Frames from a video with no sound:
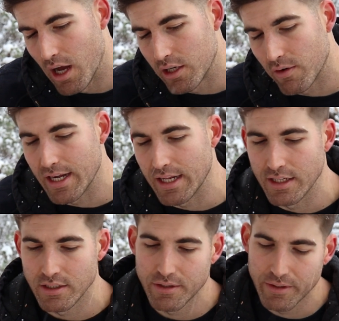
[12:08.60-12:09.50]

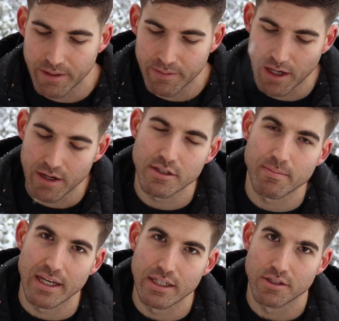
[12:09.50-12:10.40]
gradient to it. Now here's
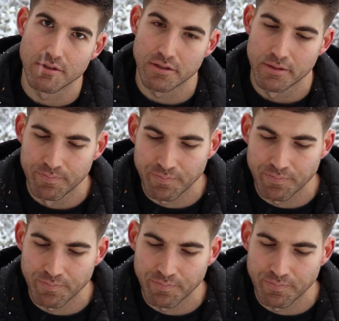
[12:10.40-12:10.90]
my issues.